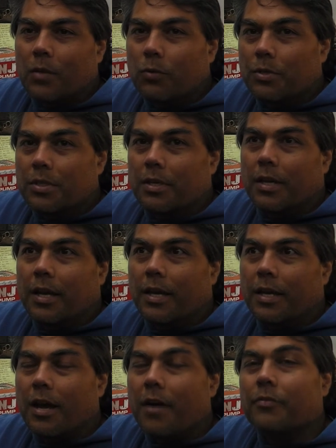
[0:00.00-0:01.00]
was
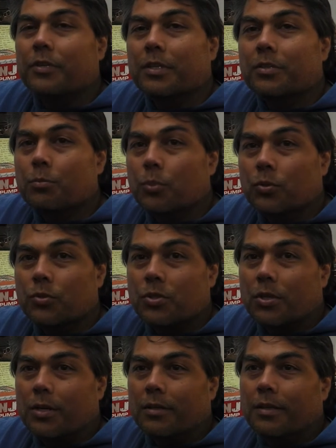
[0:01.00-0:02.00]
a confidence
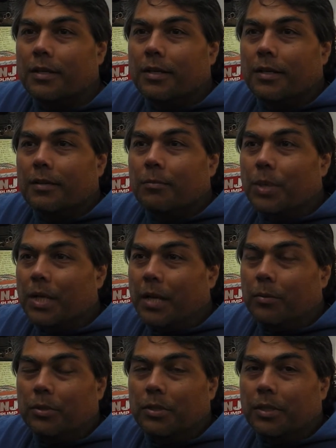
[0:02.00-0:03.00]
booster. Being
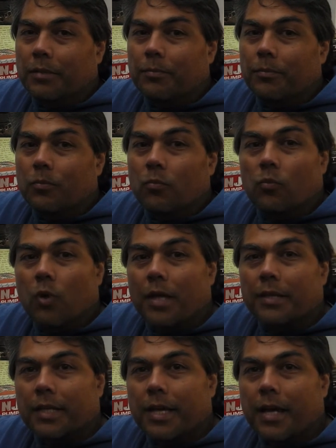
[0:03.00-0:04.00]
able to
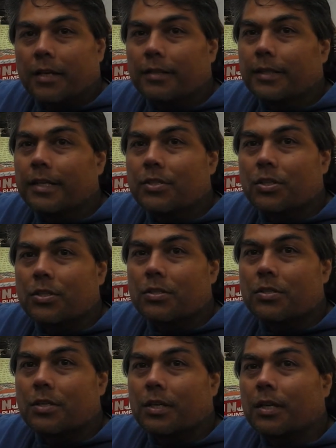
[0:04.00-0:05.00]
run the
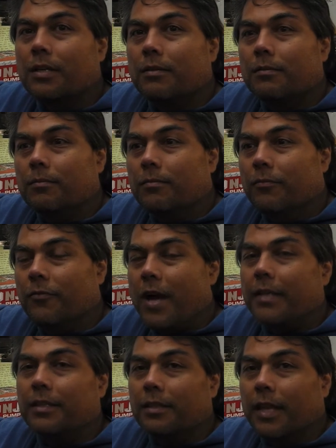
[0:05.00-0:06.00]
calculations to
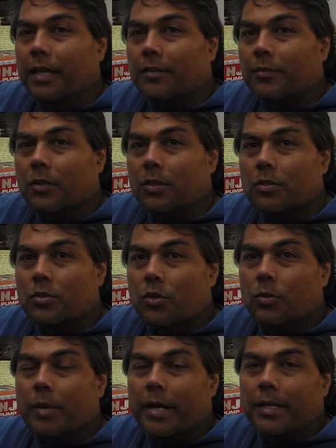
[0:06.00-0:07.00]
find the length of the
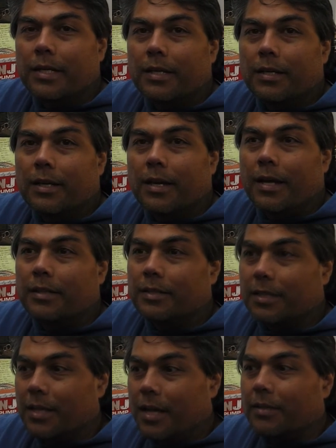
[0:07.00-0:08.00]
tube I needed to
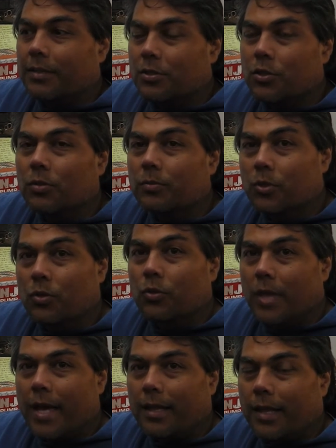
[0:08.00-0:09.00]
cut the tube
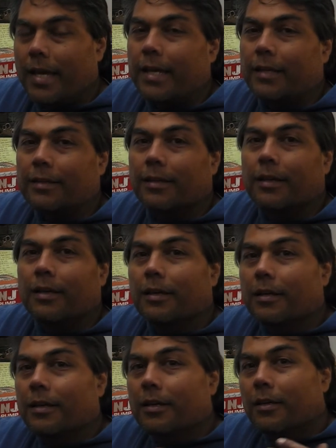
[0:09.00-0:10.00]
to that length,
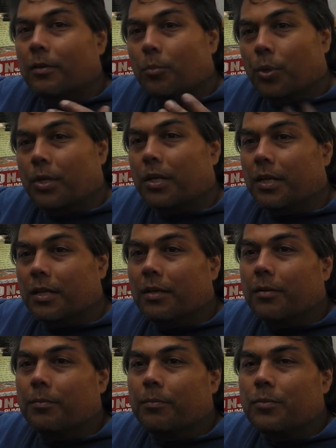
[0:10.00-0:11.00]
put it in
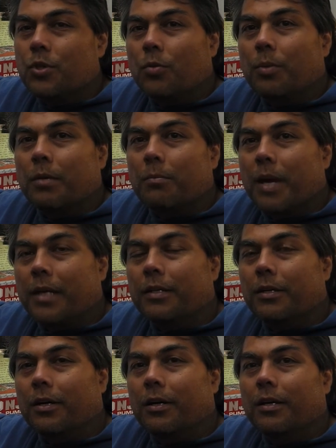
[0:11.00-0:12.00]
the tubing
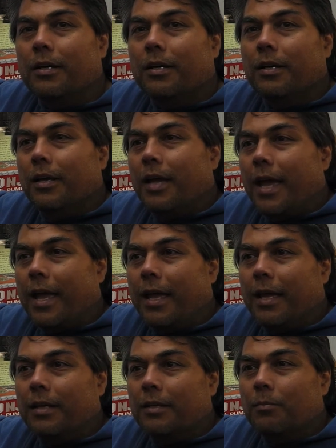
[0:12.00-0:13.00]
bender,
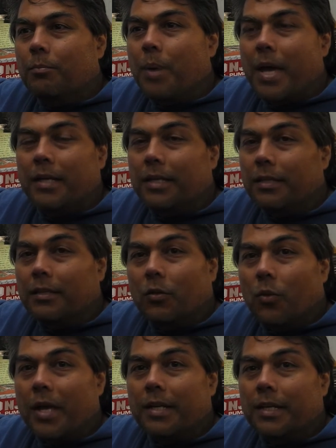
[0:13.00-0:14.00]
and bend it the
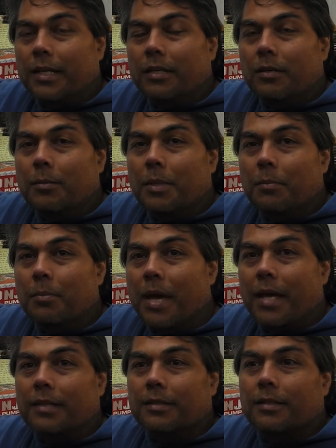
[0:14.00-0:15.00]
way it needed to be
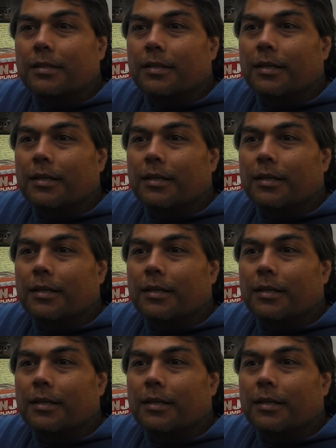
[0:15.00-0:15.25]
bent.